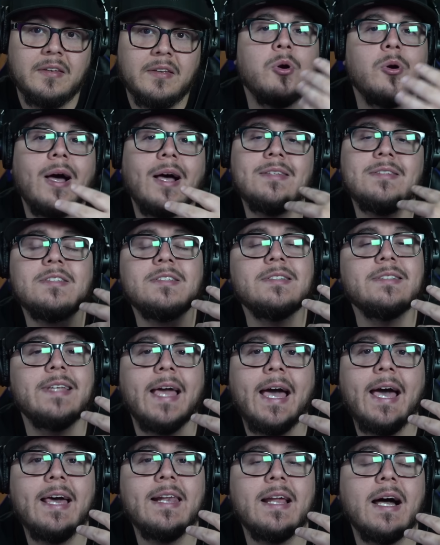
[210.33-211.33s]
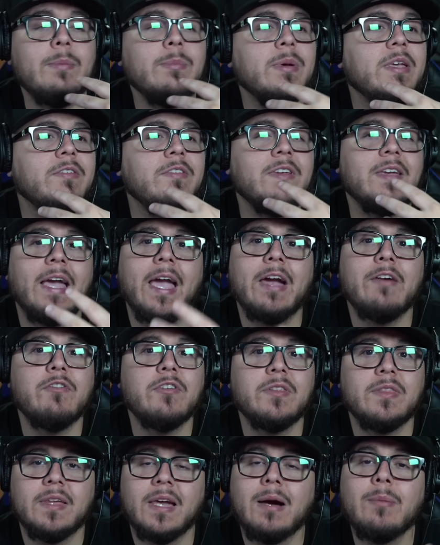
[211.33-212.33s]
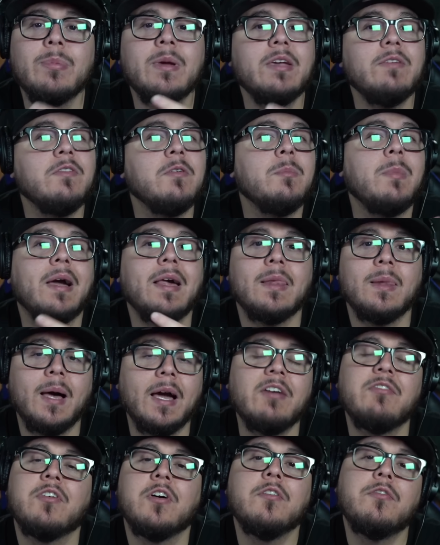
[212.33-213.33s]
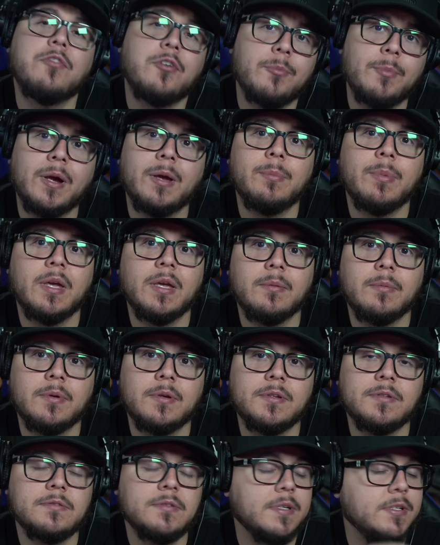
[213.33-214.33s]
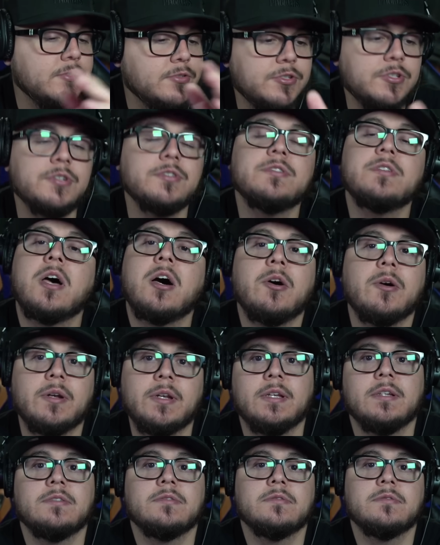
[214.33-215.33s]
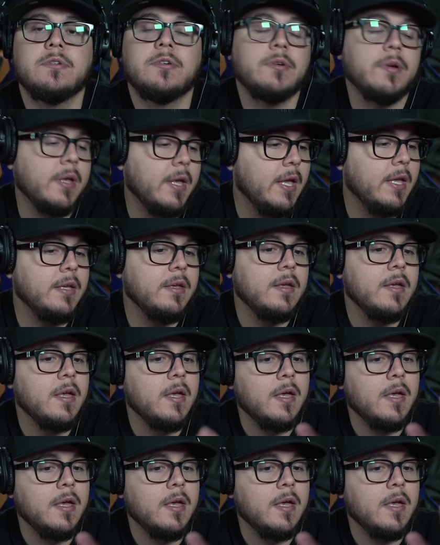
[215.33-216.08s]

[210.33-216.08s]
Bro, as a dad, I'm giving everything. I'm giving my life up for my babies. It's just how it is, okay?